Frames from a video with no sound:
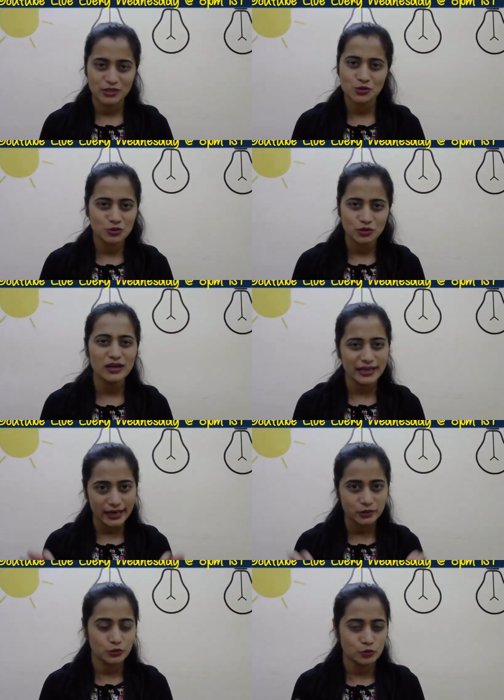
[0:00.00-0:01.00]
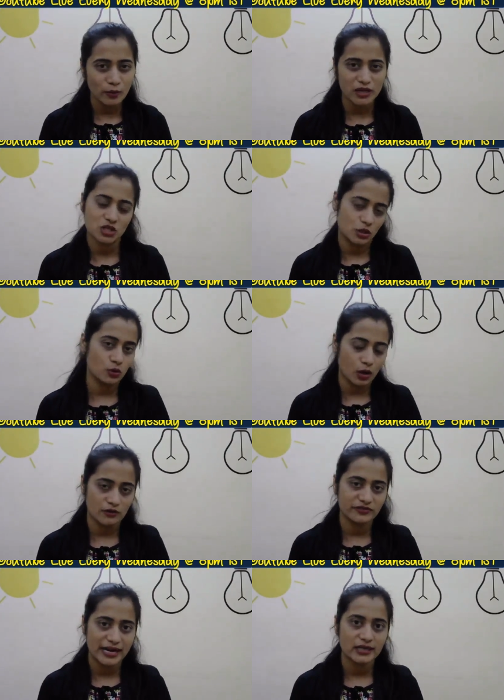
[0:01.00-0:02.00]
So do not get too much into all of
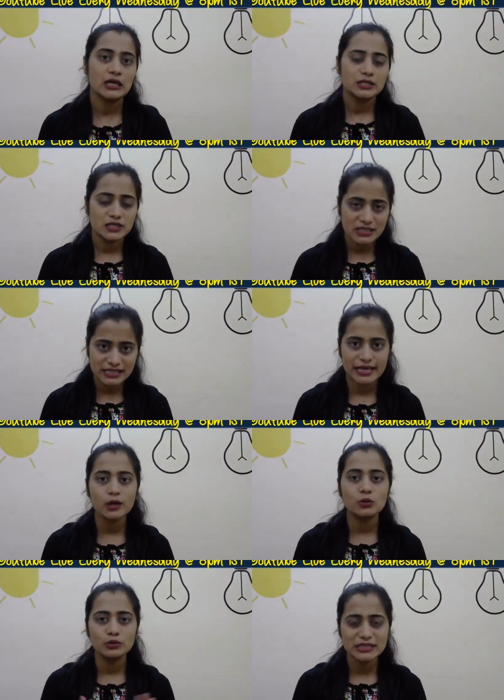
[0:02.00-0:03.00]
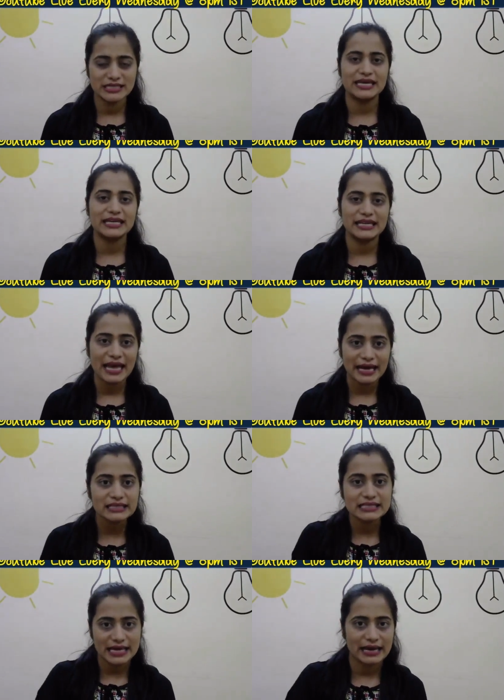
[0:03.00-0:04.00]
that. So stay cool, stay
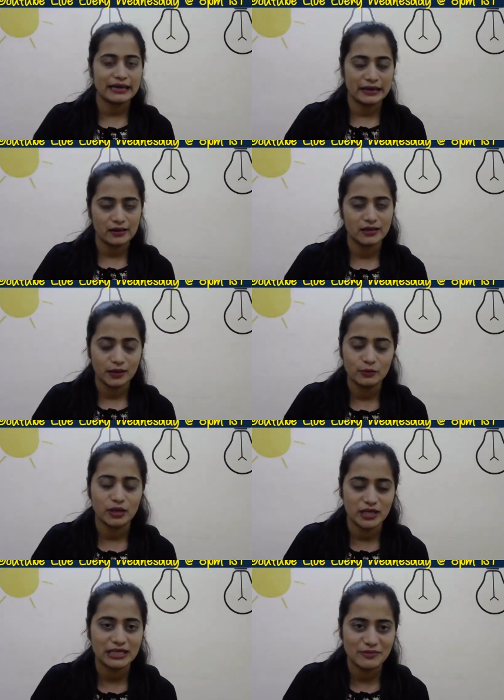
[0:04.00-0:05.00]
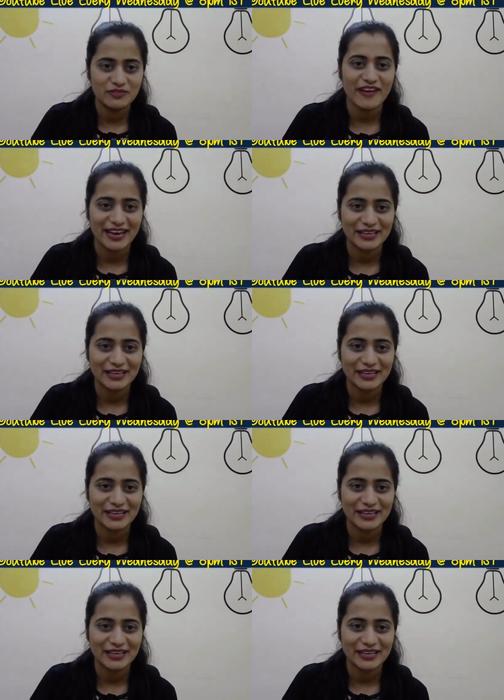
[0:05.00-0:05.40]
relaxed, and it will be fine.